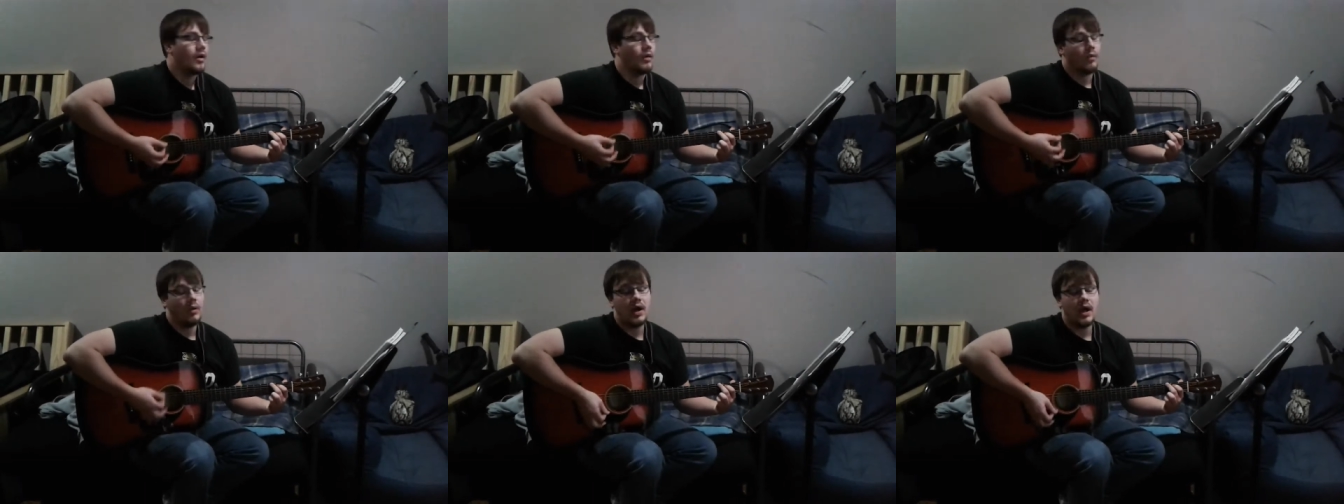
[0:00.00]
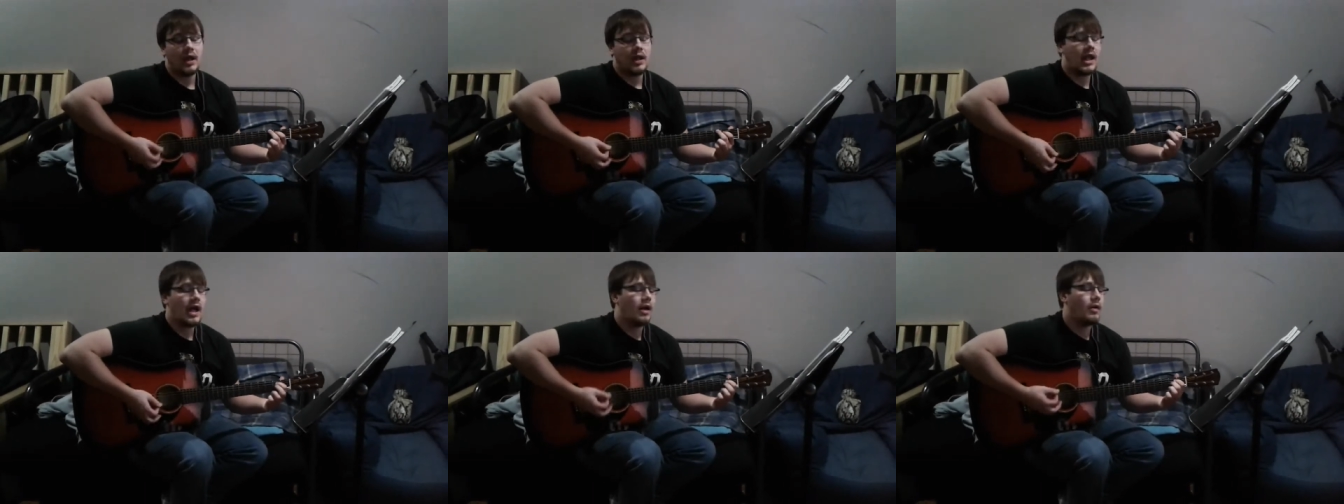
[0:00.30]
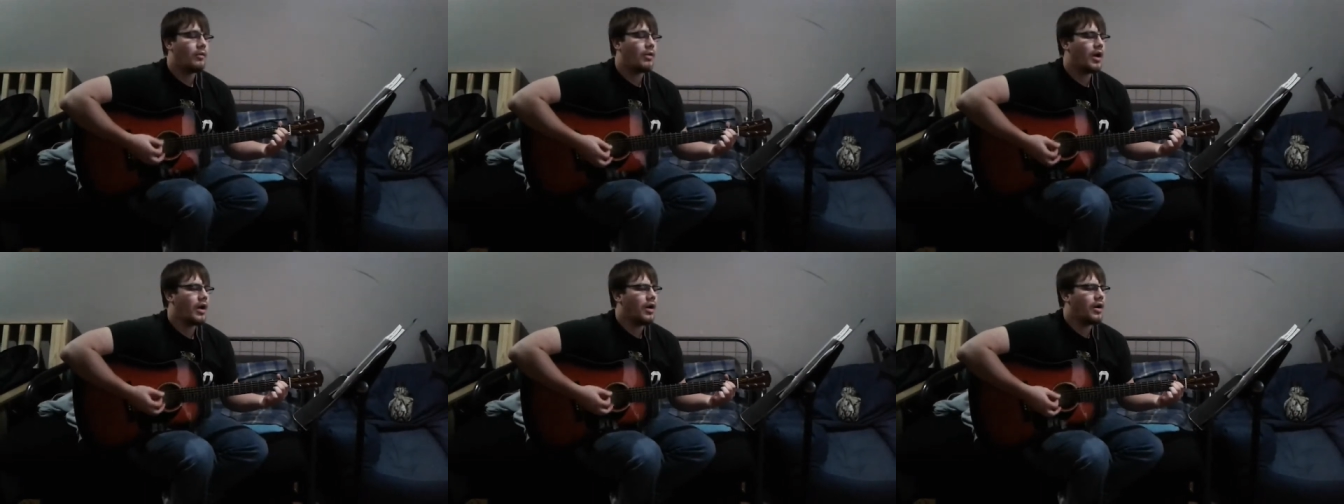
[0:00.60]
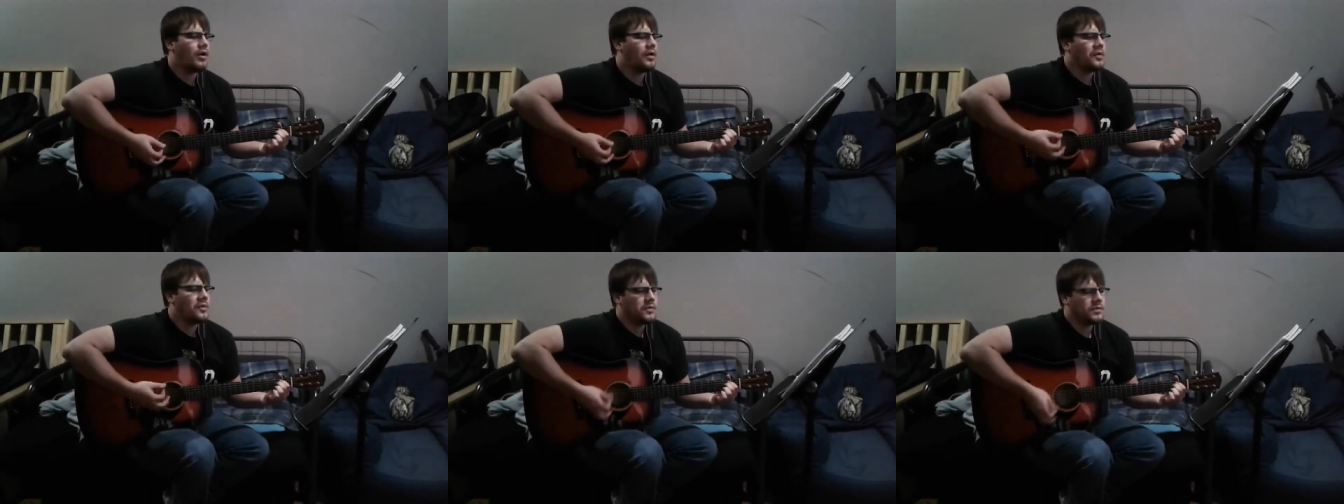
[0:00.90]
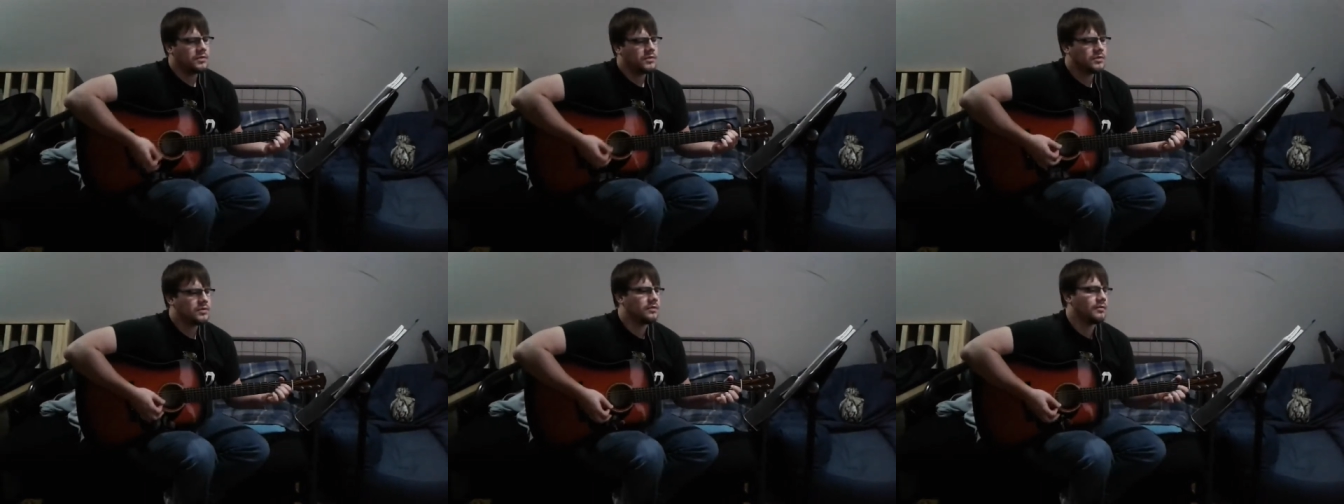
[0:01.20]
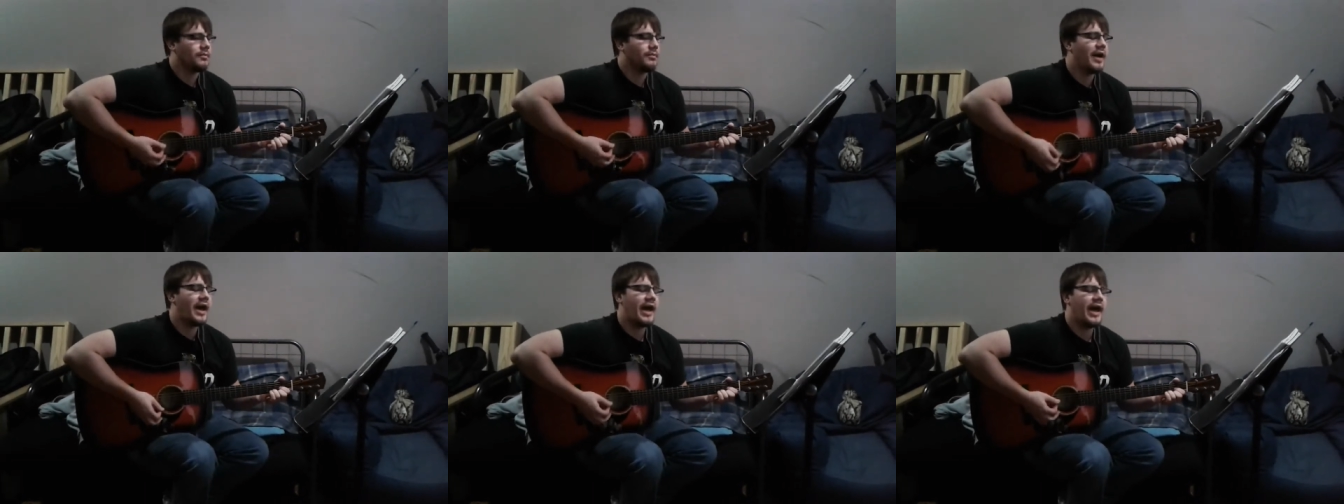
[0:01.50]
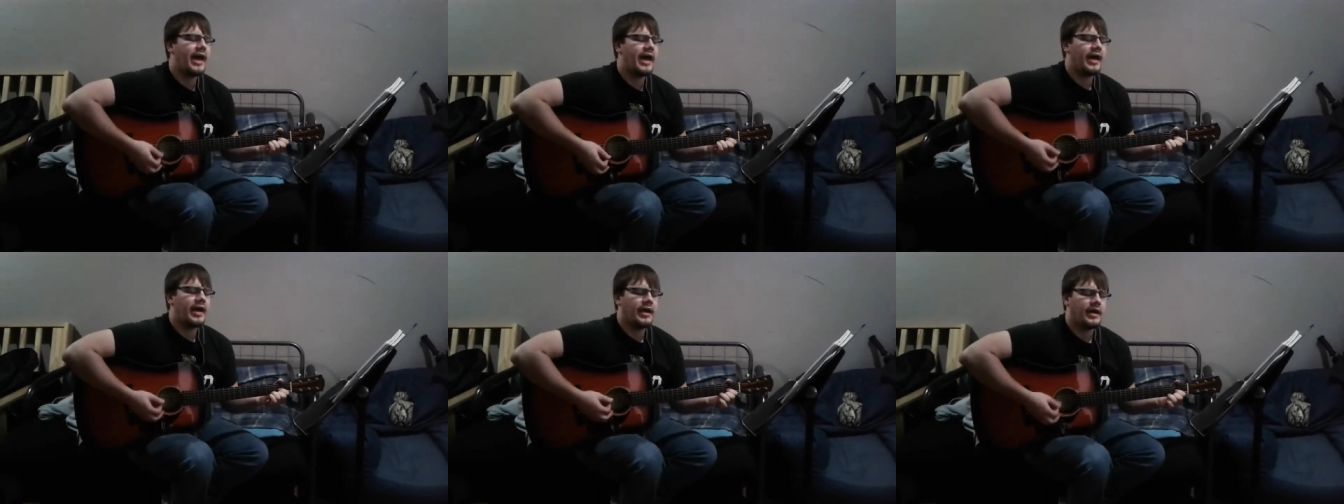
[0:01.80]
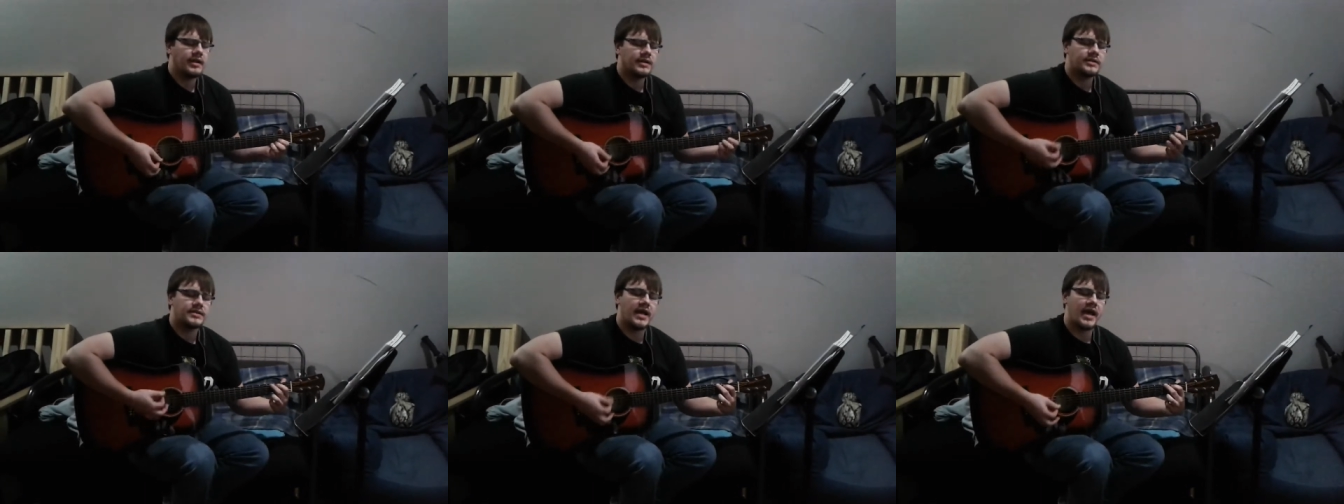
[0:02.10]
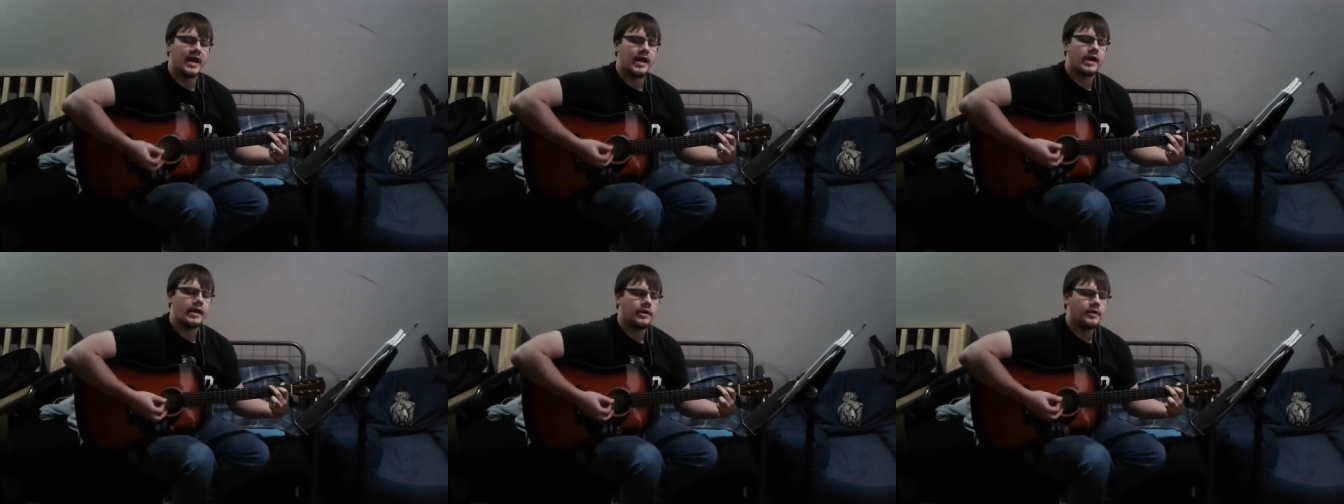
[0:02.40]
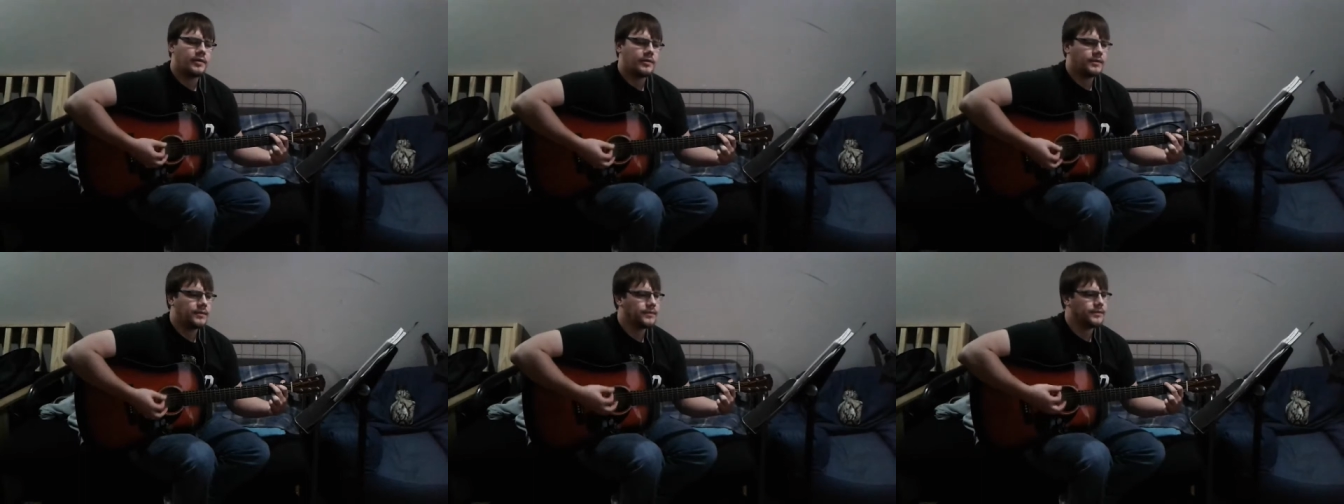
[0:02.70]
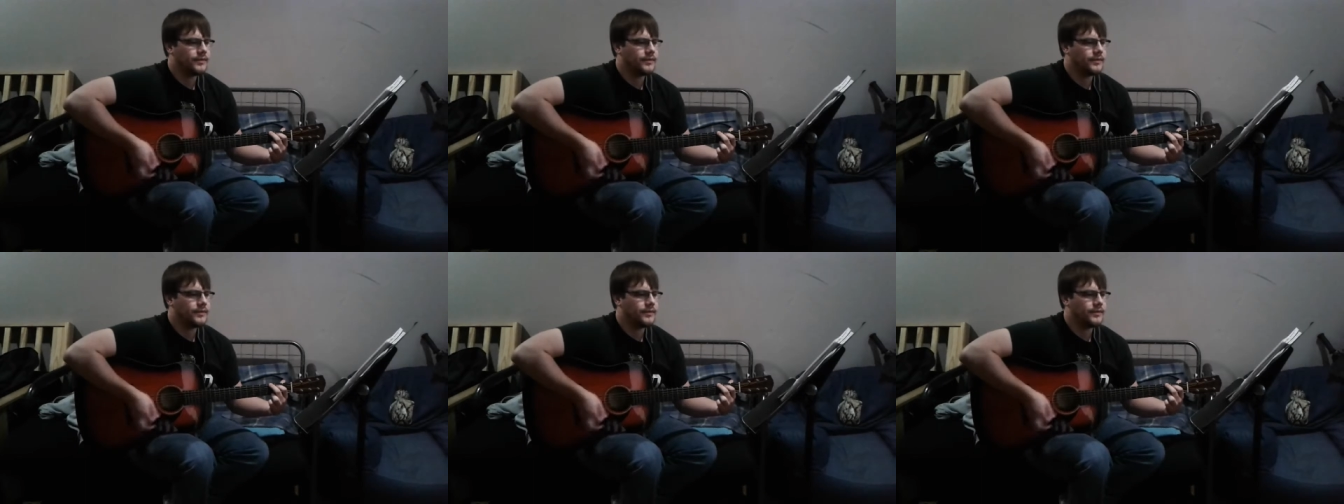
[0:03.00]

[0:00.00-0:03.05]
Well, I won't back down.